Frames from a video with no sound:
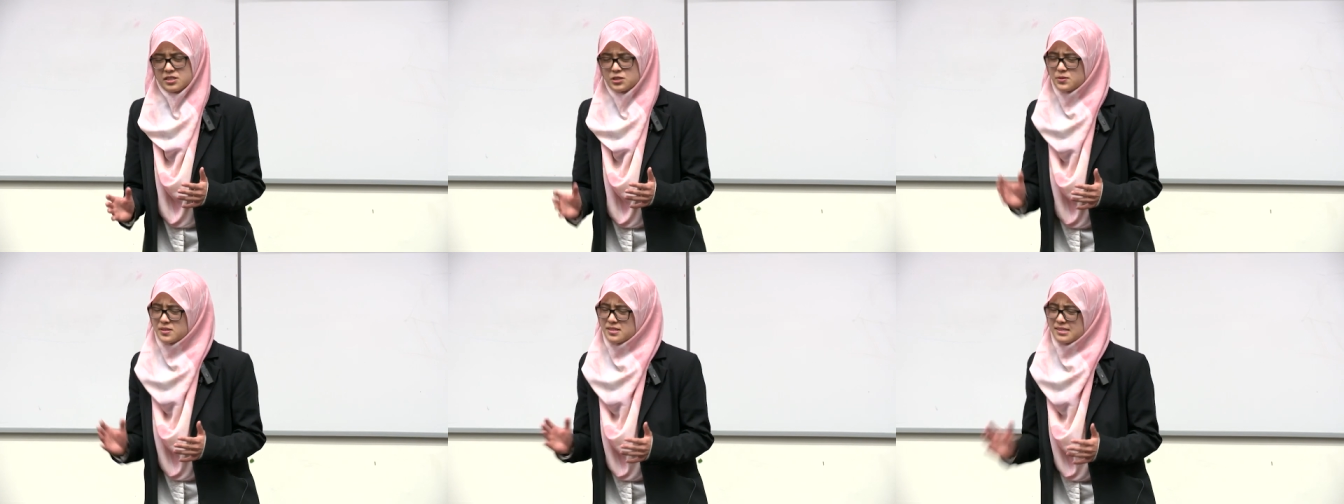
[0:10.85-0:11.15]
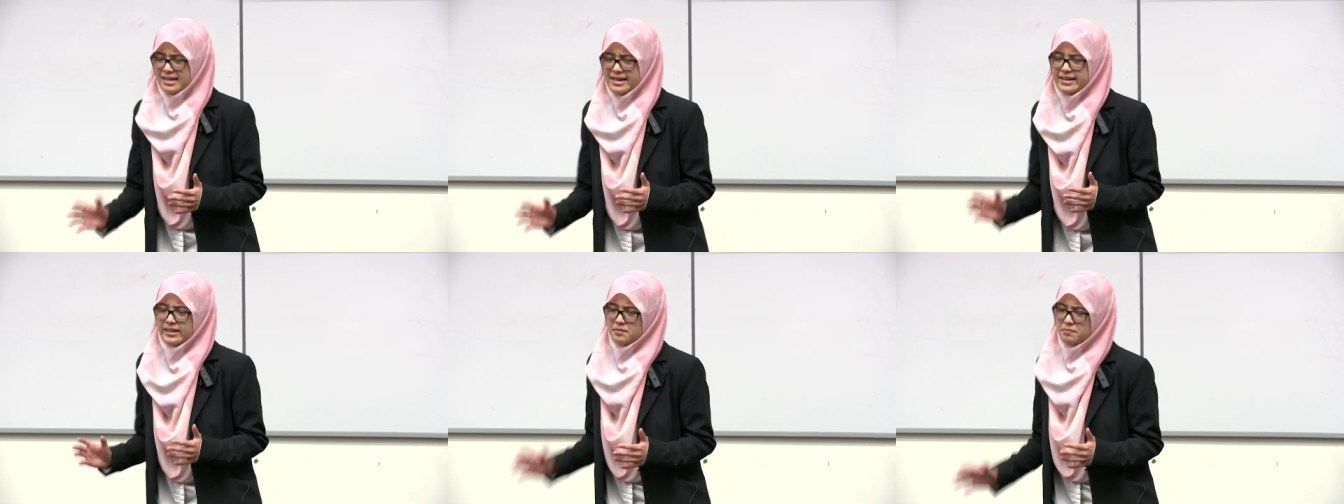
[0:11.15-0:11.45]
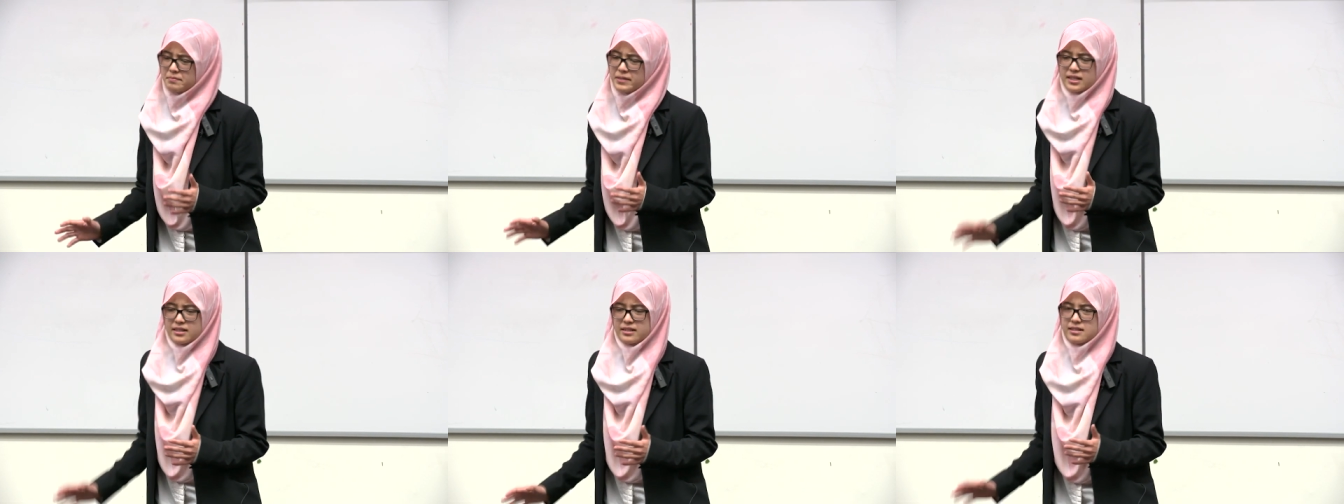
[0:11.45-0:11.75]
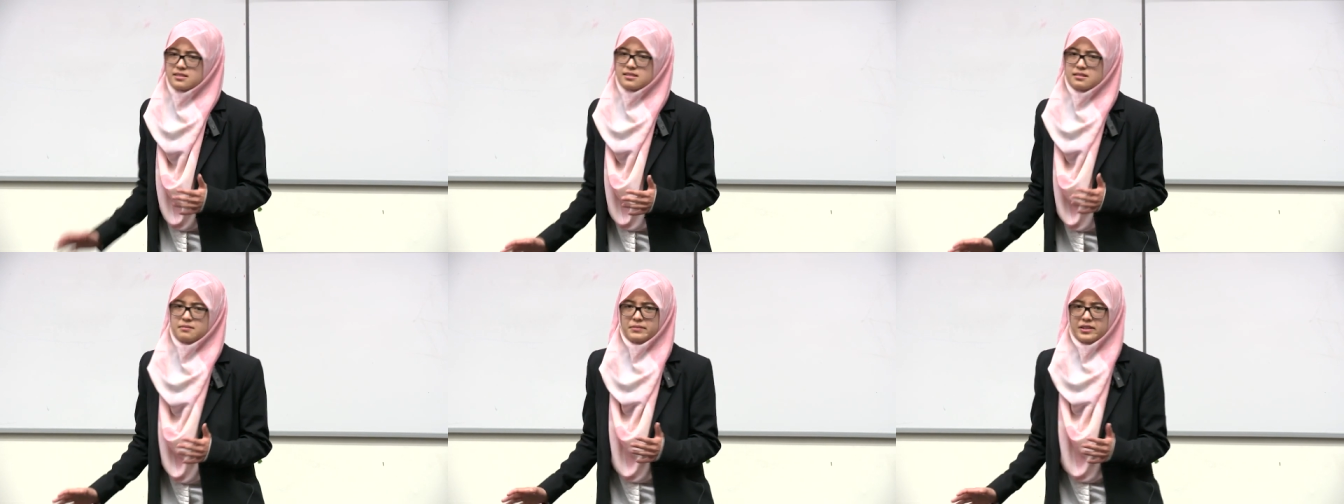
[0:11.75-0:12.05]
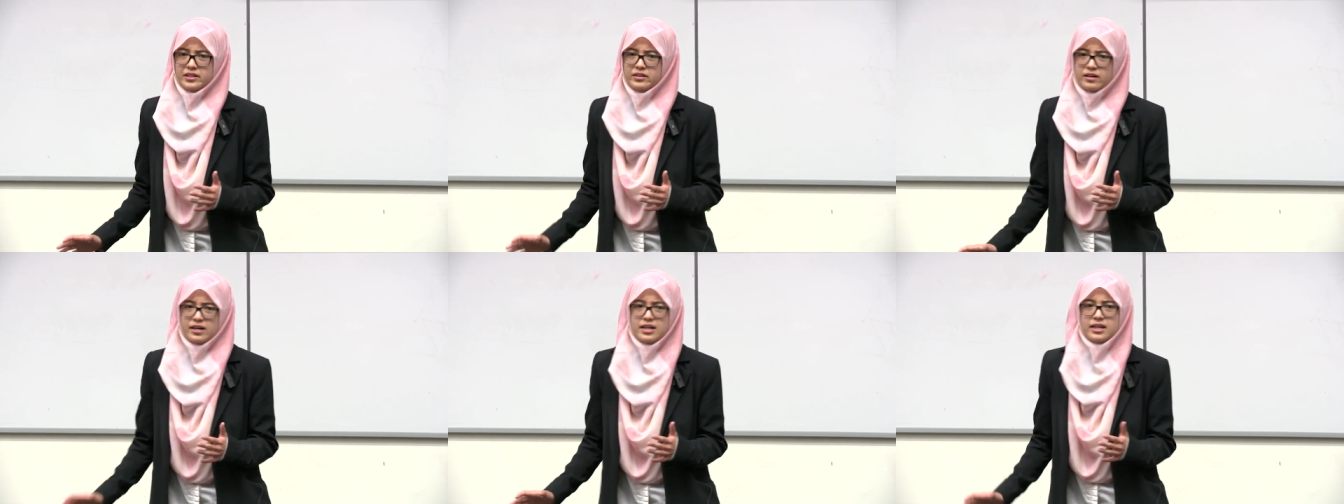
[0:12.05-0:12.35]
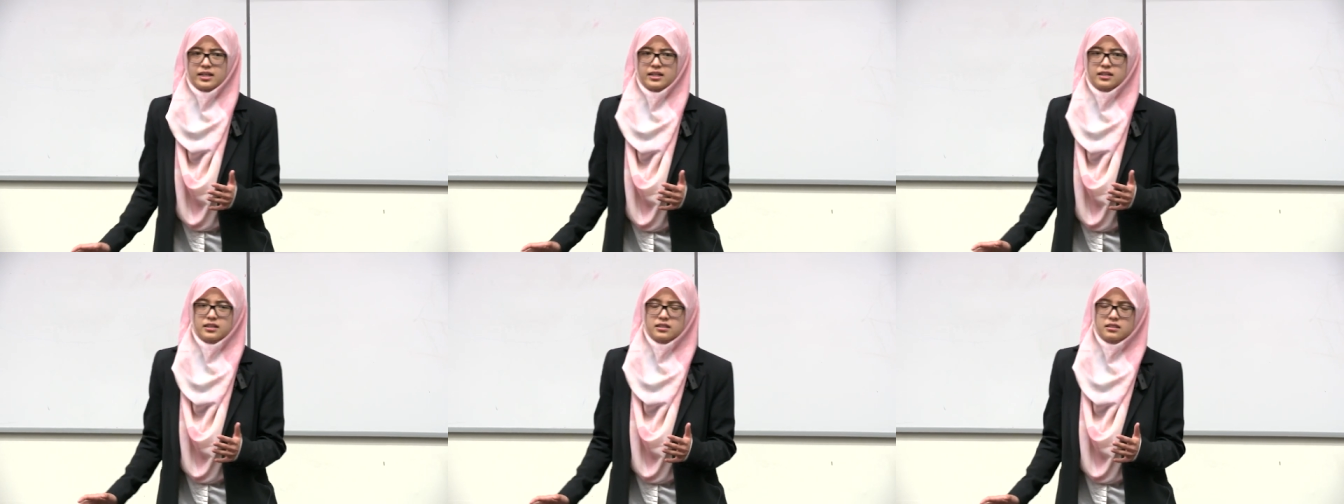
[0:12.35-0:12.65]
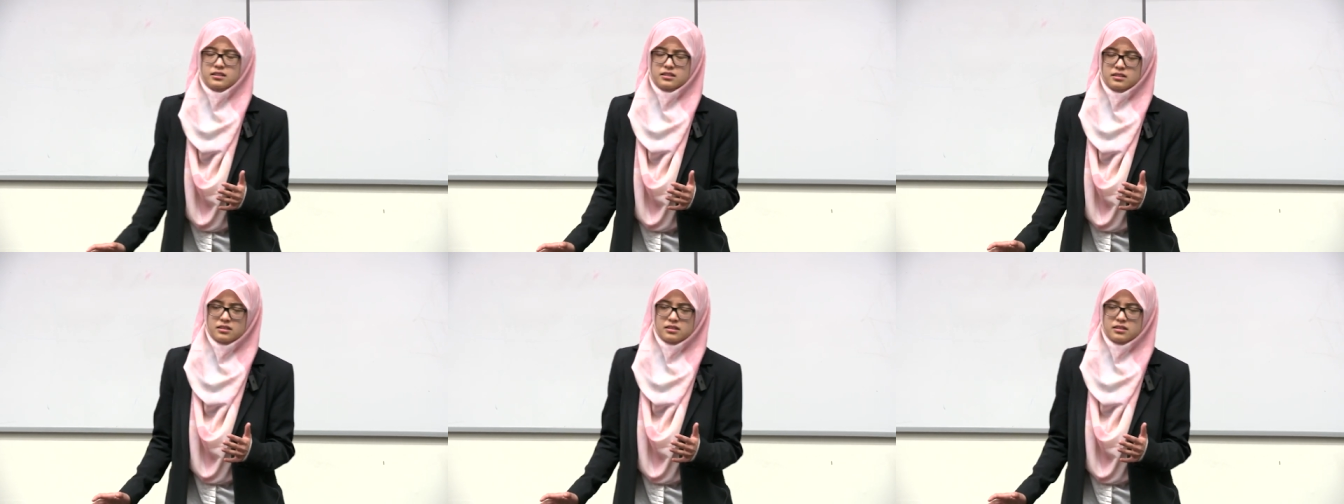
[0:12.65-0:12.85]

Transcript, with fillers: she was lying in bed next to me crying.